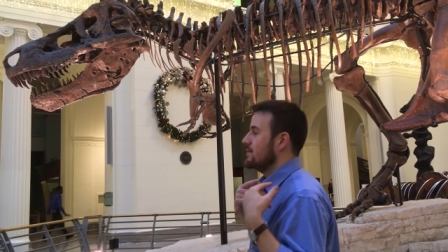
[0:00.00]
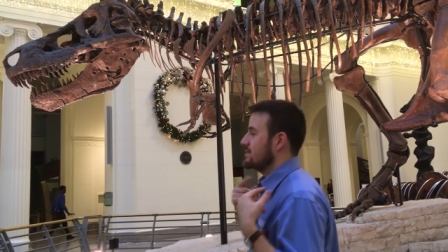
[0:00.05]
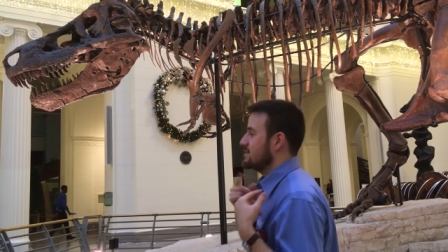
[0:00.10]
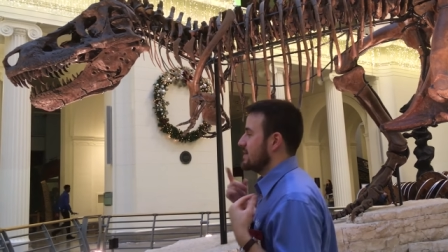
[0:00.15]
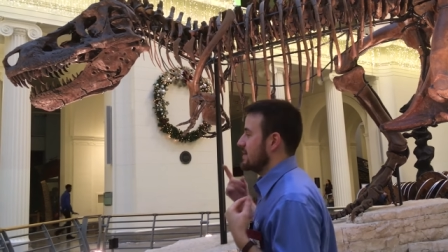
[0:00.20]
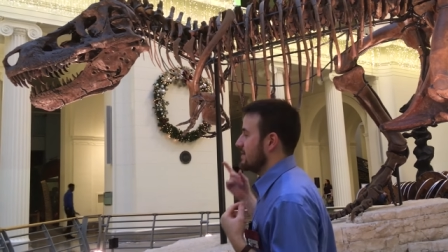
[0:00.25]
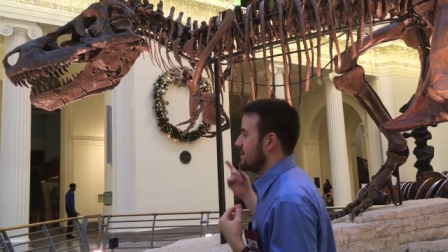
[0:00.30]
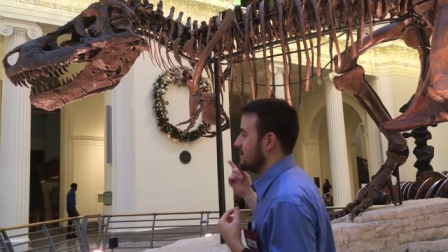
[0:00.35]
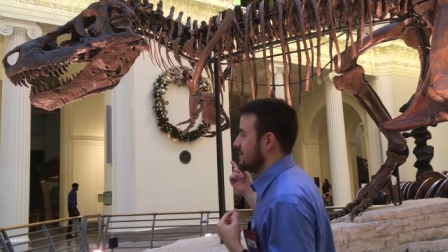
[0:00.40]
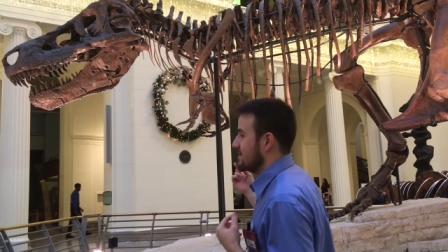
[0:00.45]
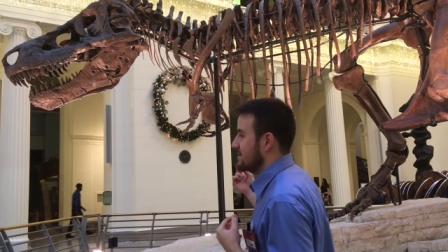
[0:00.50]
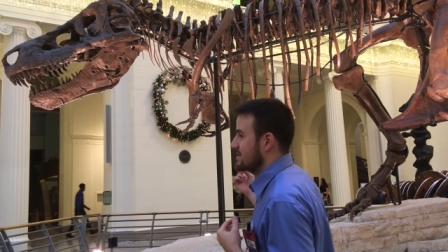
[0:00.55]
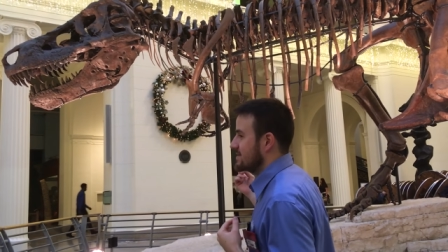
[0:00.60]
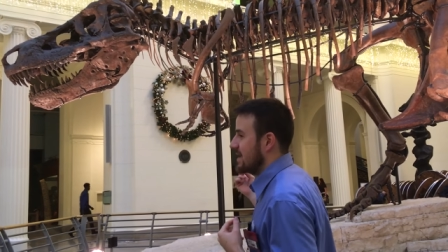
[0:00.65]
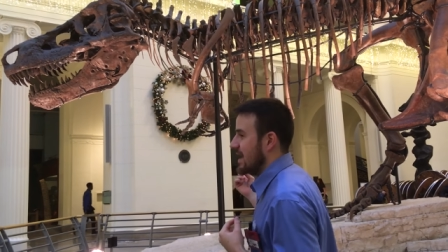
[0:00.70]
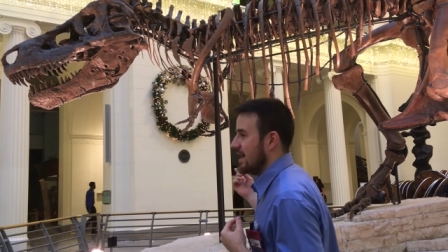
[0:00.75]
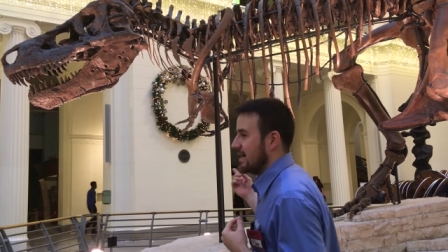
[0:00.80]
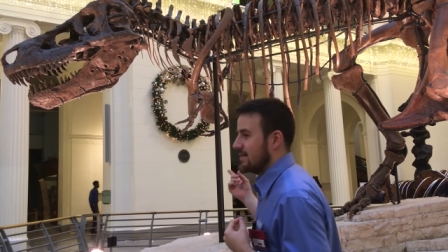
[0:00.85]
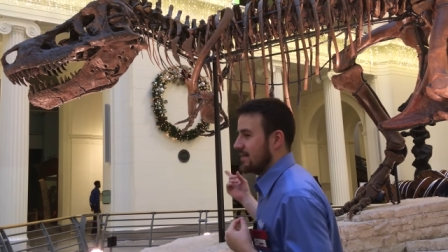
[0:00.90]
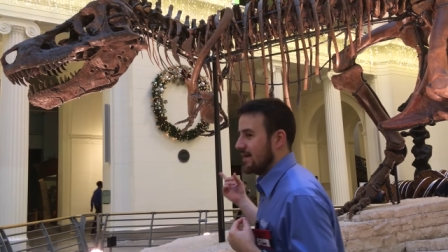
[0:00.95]
instead of to the
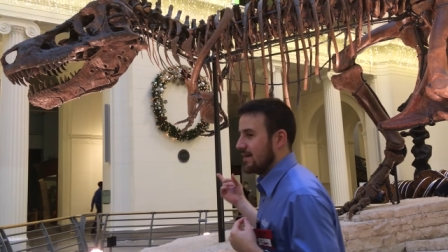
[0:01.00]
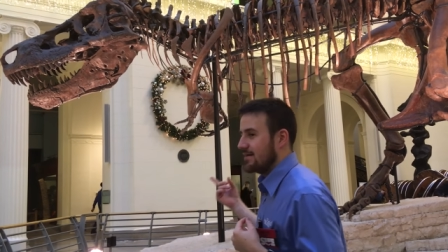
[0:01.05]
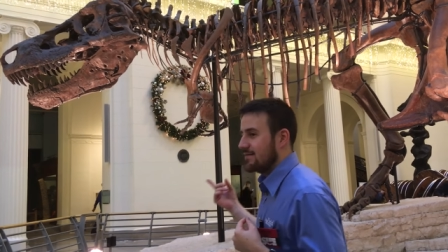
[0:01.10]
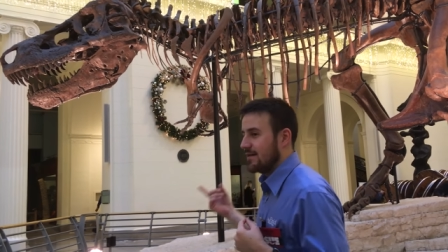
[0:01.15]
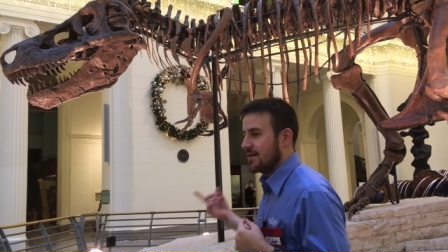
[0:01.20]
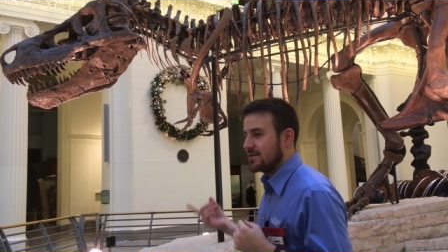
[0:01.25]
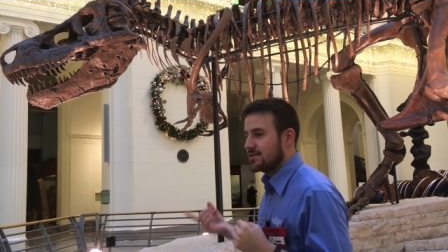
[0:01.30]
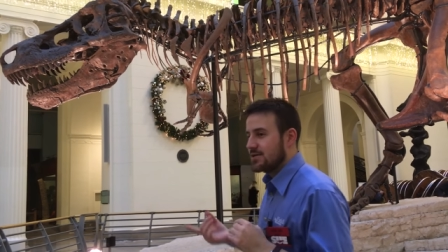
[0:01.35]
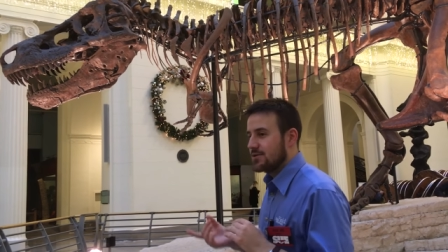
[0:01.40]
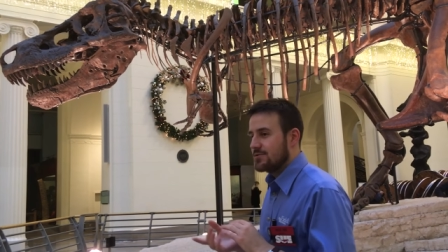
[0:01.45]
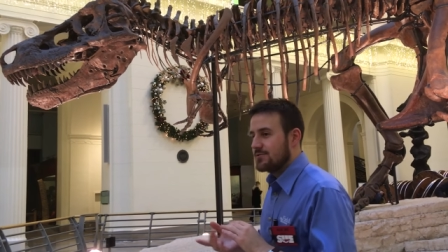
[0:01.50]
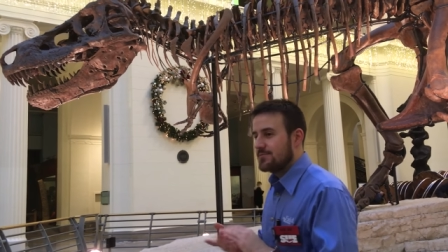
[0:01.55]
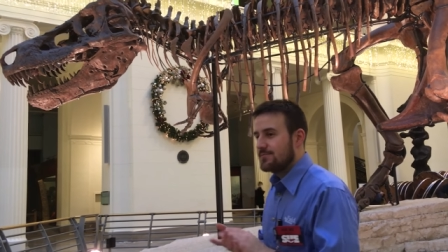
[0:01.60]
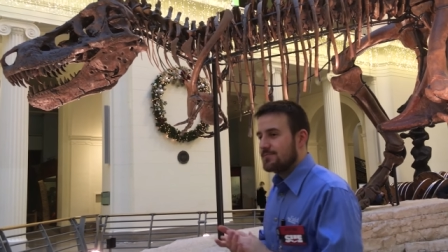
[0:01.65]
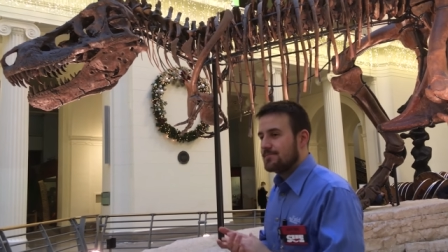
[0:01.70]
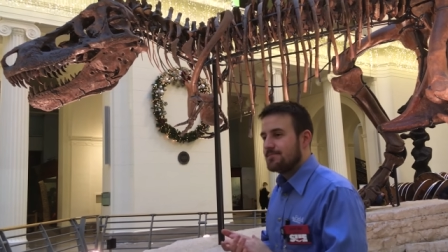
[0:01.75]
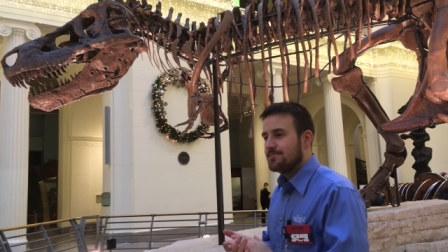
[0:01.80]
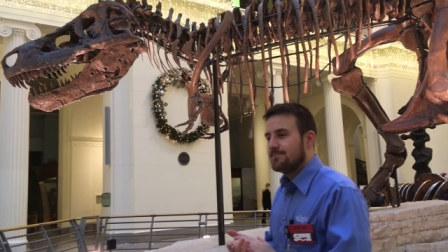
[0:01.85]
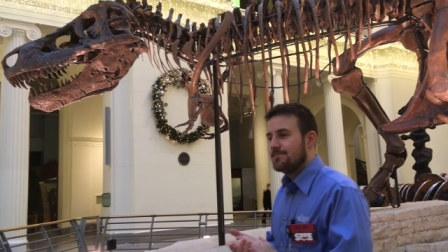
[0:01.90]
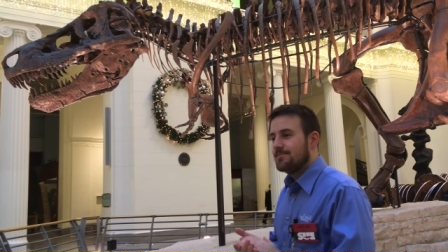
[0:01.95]
side, like they're
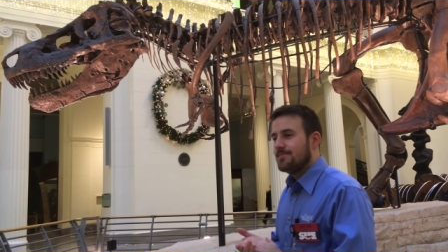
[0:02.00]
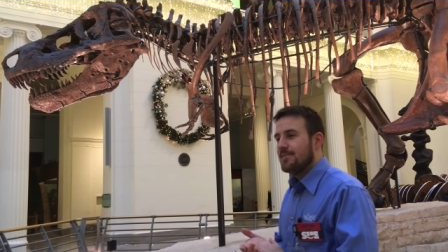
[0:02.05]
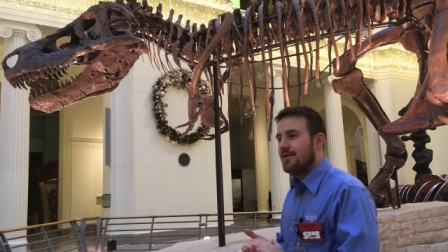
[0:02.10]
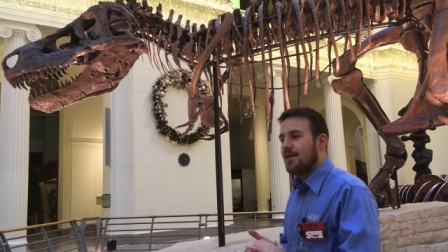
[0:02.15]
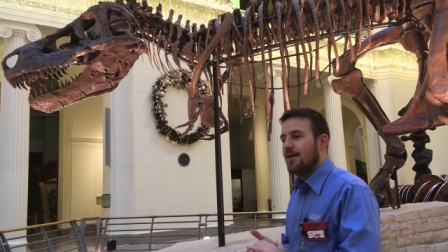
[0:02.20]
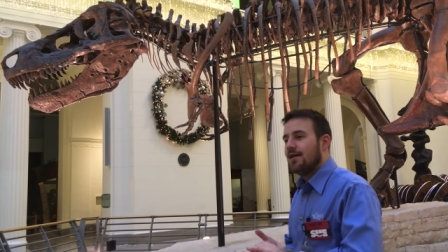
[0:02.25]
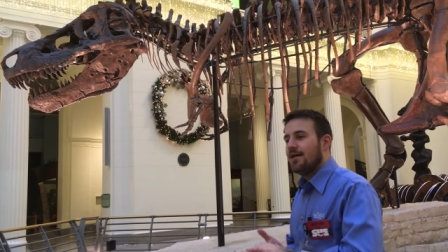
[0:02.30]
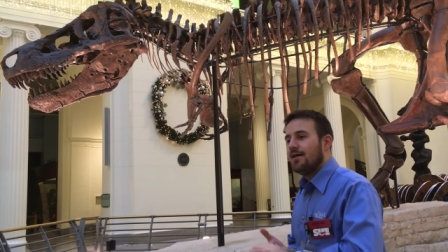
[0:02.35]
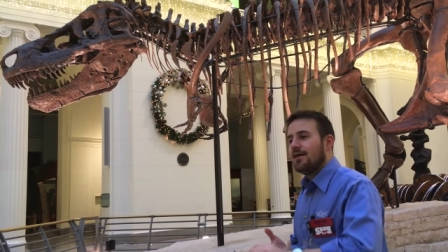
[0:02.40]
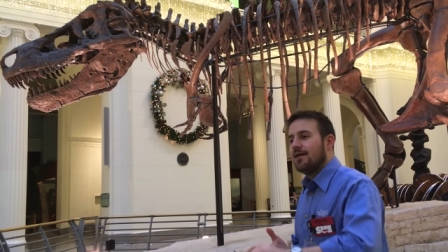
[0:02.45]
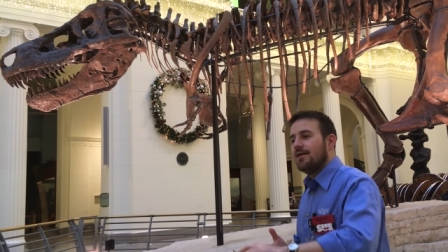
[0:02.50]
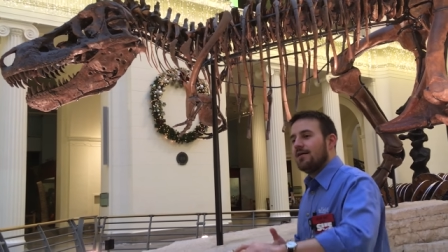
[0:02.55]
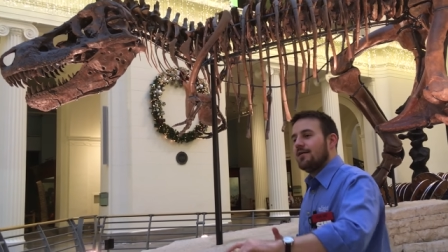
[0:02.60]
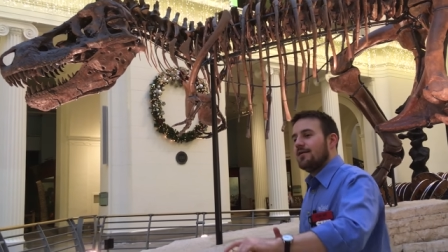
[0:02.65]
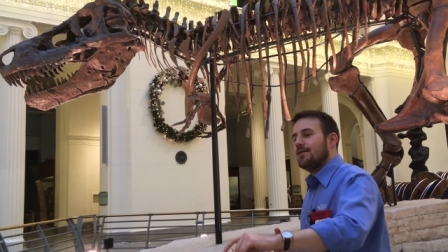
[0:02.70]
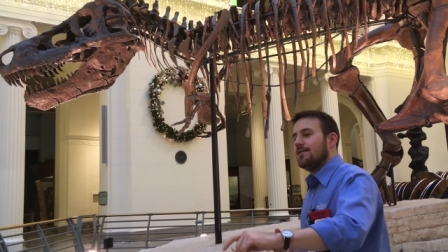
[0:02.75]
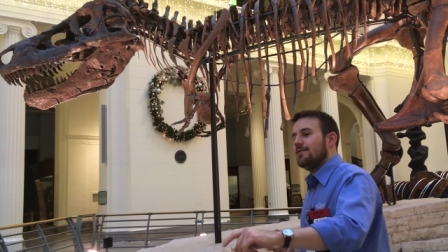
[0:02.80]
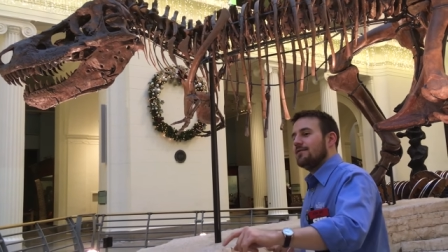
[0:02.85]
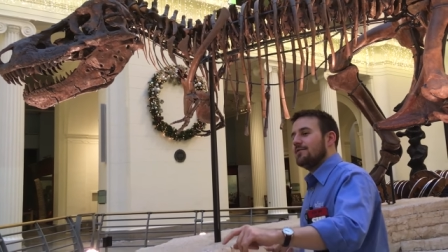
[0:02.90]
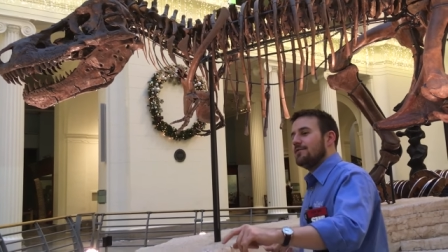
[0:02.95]
flying into
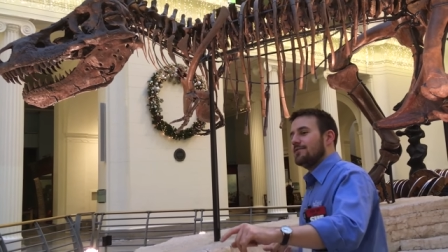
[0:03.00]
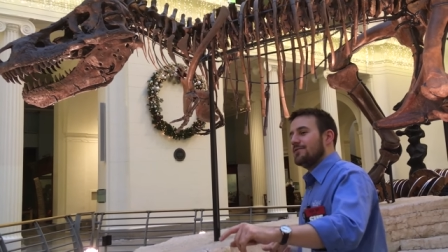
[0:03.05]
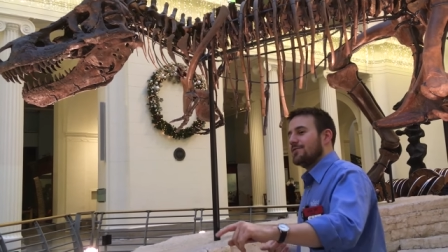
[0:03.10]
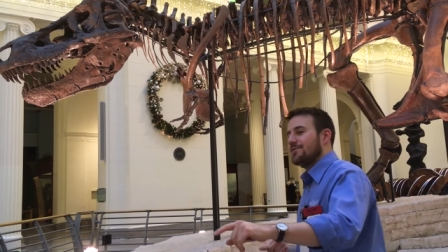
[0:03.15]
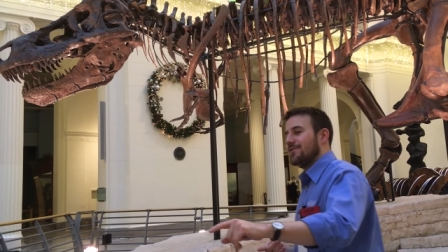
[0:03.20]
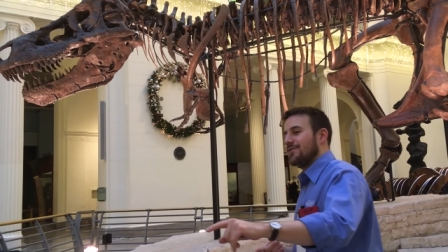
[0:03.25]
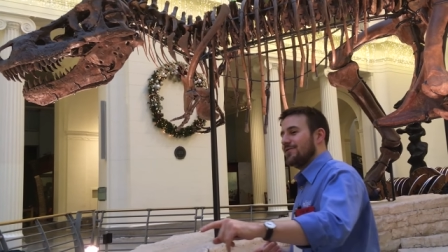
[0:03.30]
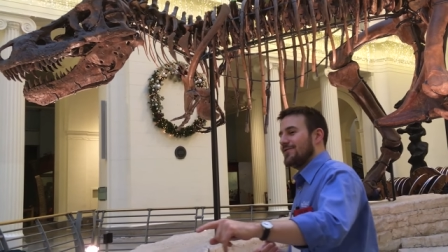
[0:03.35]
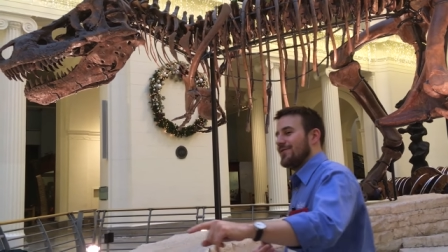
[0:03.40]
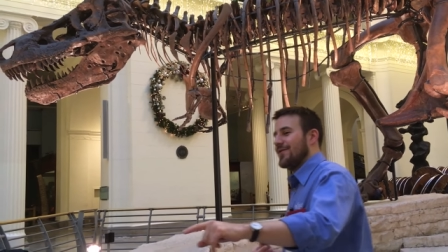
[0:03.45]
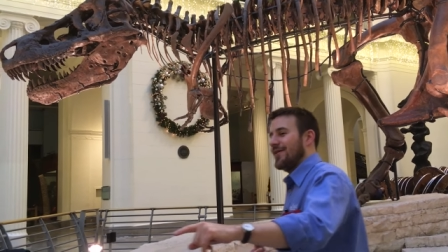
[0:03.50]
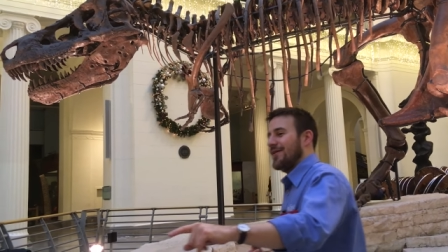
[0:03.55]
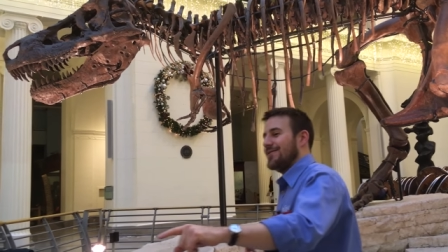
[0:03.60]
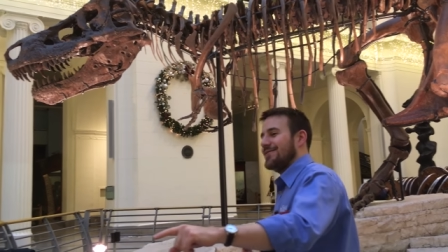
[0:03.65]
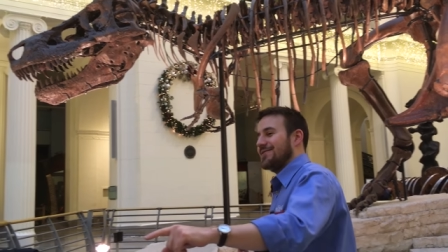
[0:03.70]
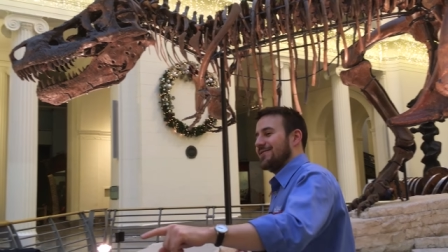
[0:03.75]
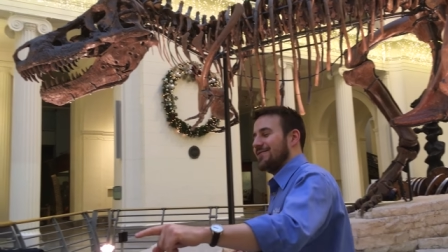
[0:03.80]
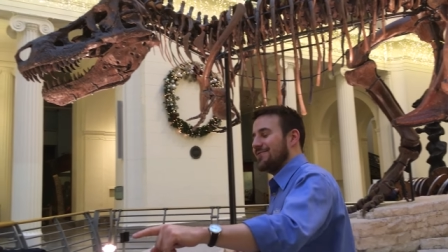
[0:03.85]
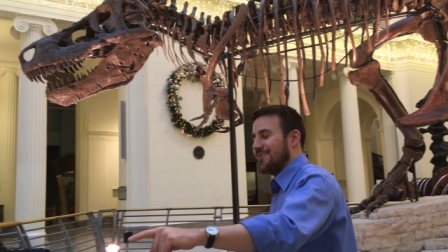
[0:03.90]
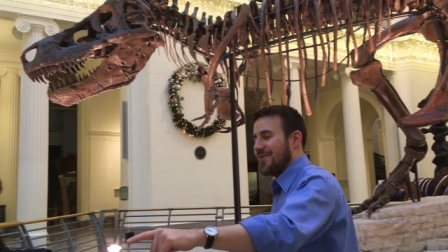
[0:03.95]
something?